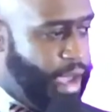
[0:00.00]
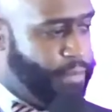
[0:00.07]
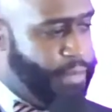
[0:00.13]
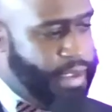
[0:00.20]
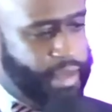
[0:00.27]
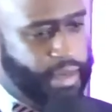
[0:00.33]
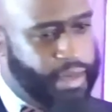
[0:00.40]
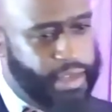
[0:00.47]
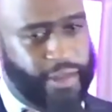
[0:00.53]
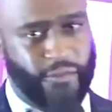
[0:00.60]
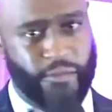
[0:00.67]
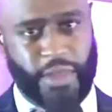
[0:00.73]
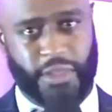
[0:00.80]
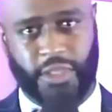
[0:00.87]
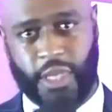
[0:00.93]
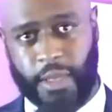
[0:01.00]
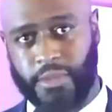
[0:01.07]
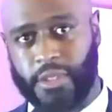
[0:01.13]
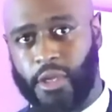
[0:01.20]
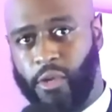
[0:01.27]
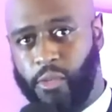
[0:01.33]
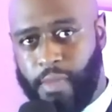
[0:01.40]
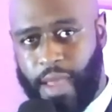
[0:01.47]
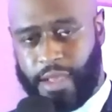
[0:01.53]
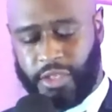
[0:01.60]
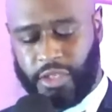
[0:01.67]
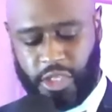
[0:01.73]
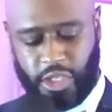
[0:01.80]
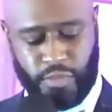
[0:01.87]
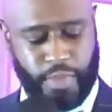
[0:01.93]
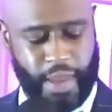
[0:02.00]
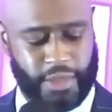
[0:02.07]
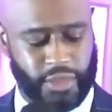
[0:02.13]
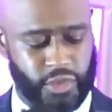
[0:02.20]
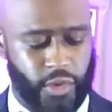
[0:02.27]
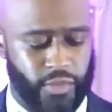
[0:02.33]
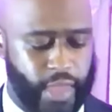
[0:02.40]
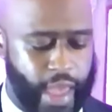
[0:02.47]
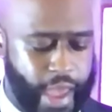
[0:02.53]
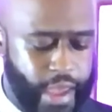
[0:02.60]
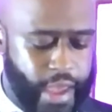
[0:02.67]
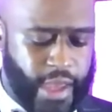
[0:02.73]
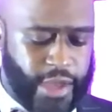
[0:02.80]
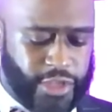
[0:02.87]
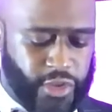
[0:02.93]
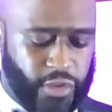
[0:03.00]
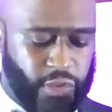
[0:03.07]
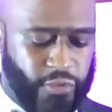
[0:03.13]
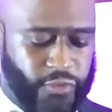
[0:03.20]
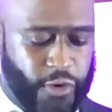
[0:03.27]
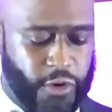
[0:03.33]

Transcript: and then God began to give me subsequent messages based on that.